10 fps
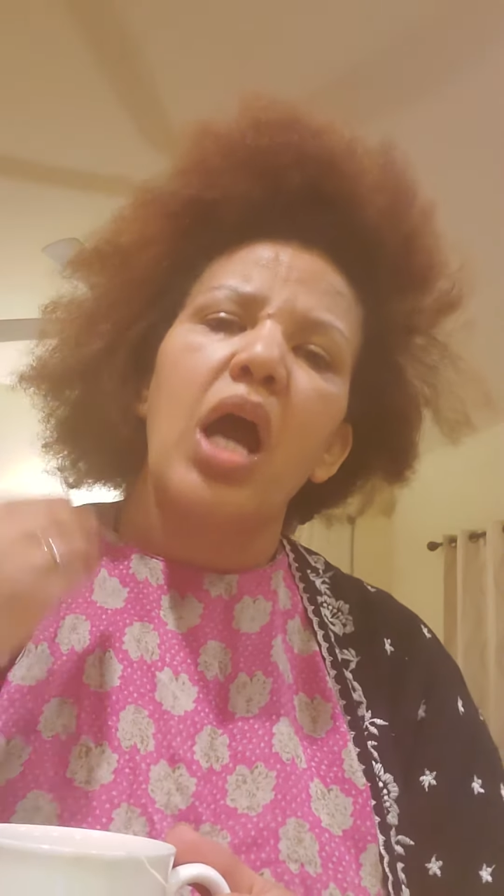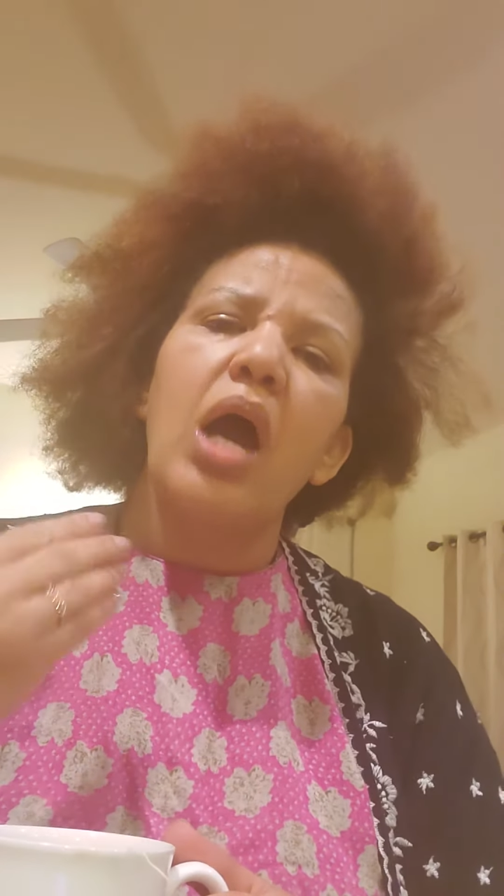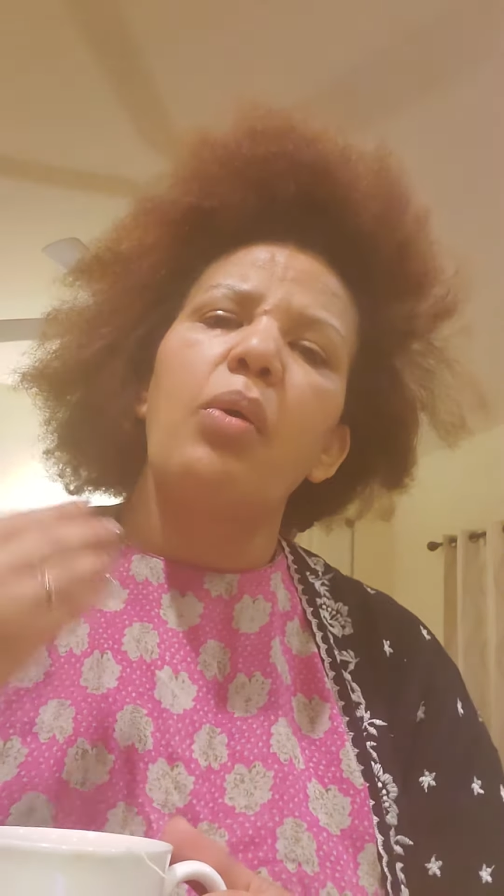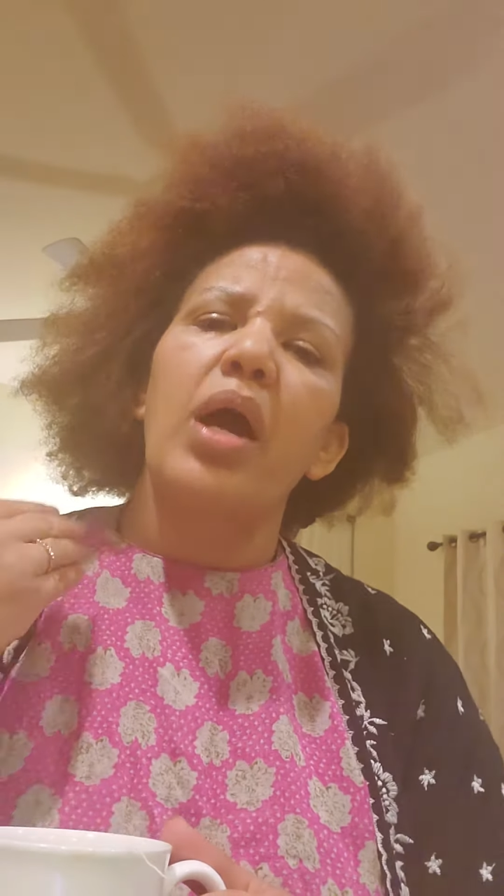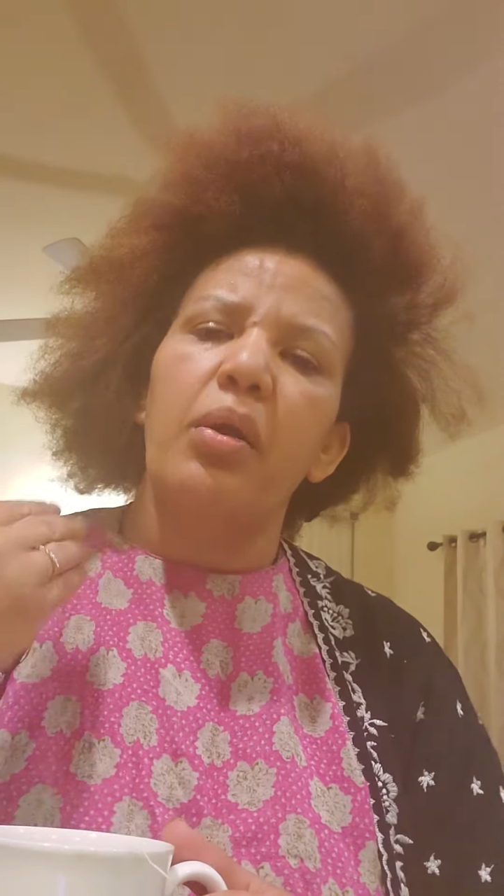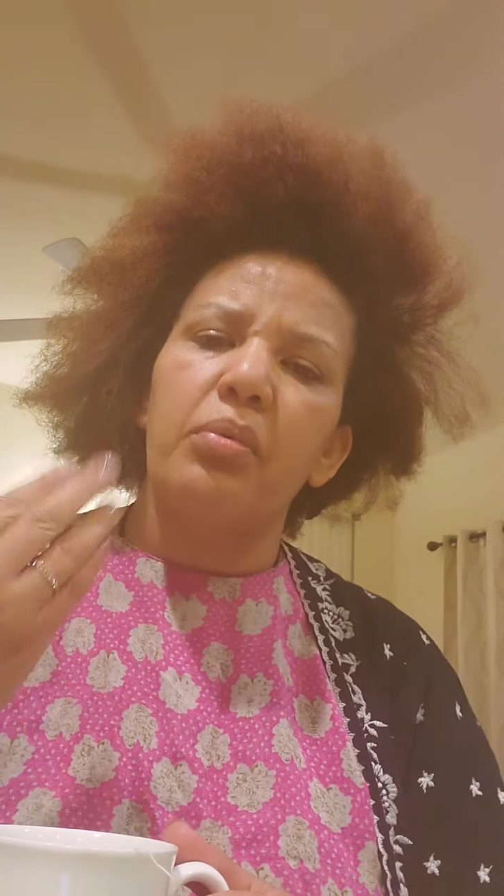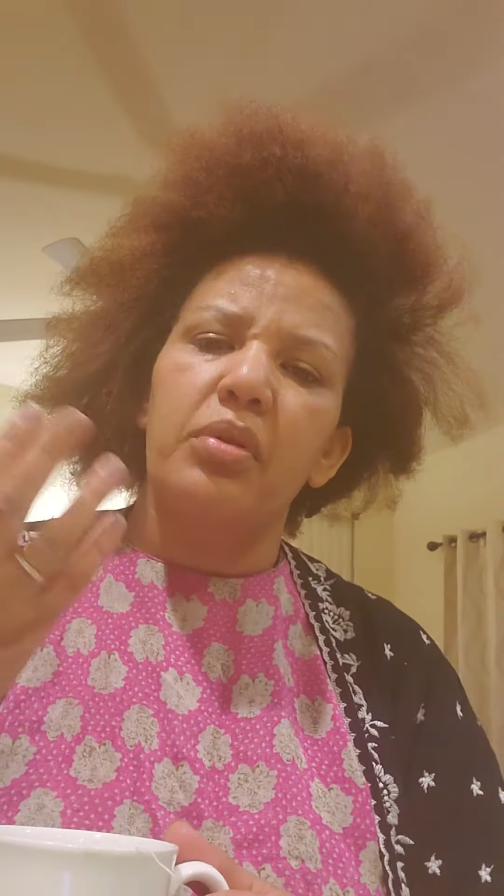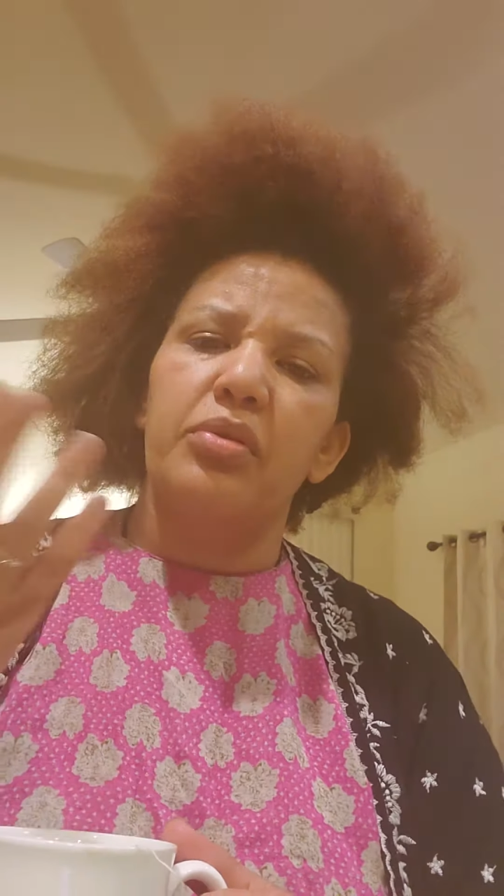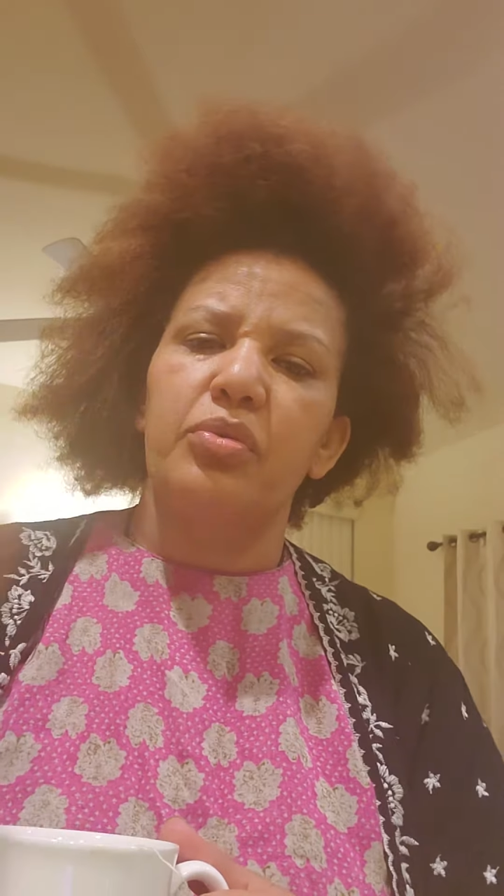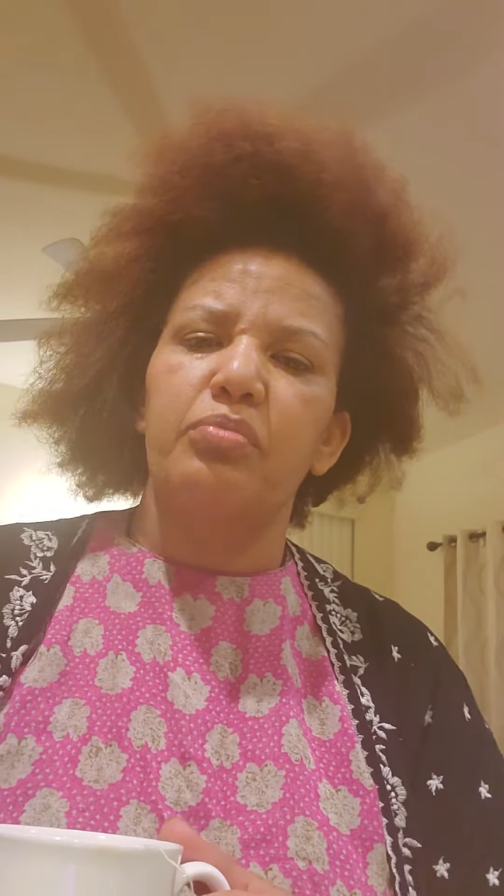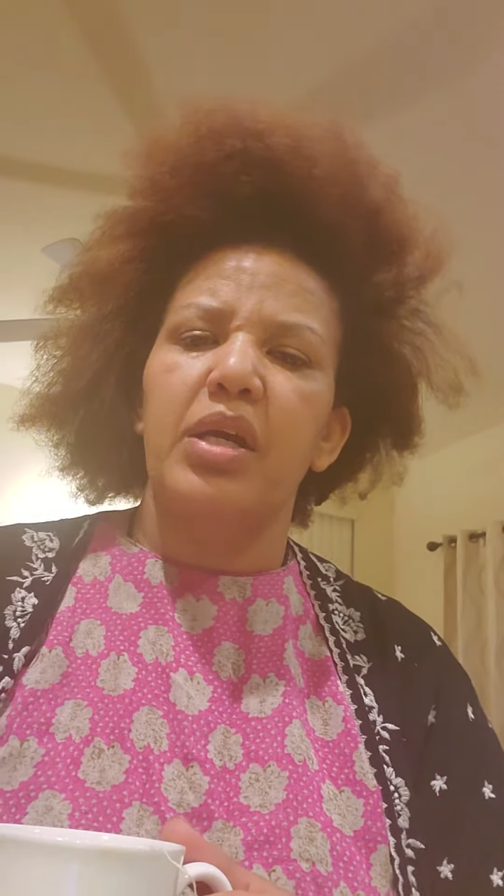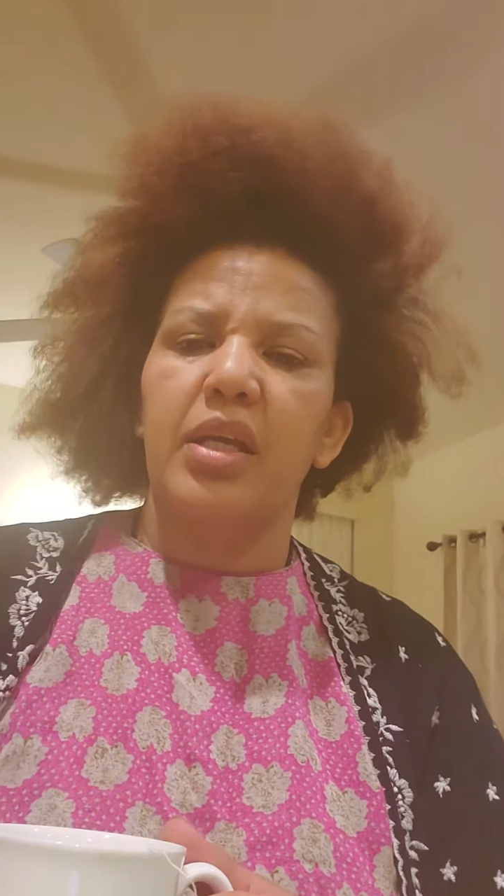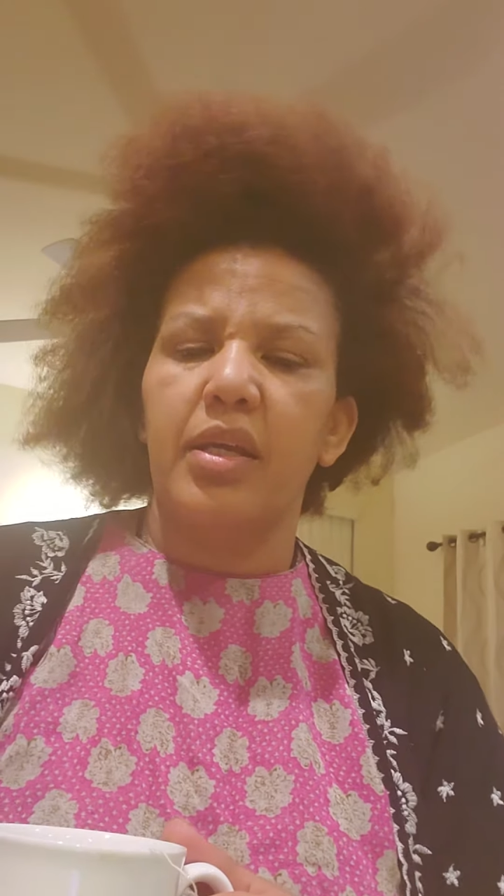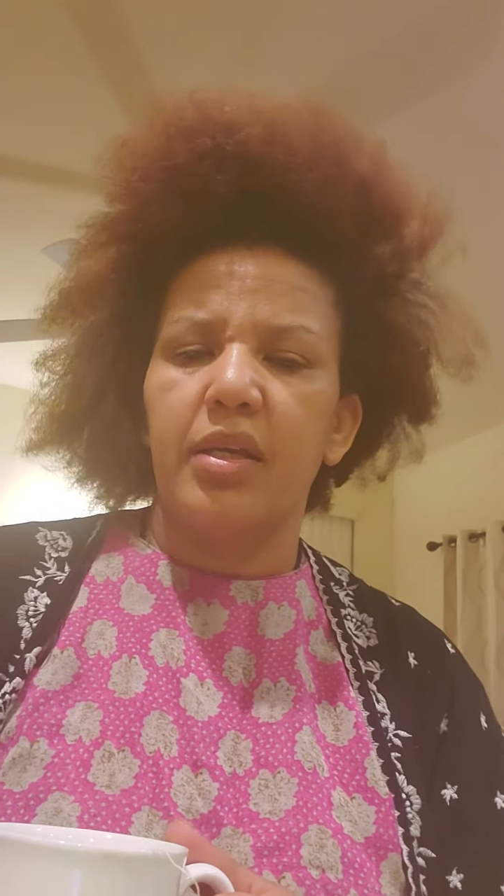how i will do my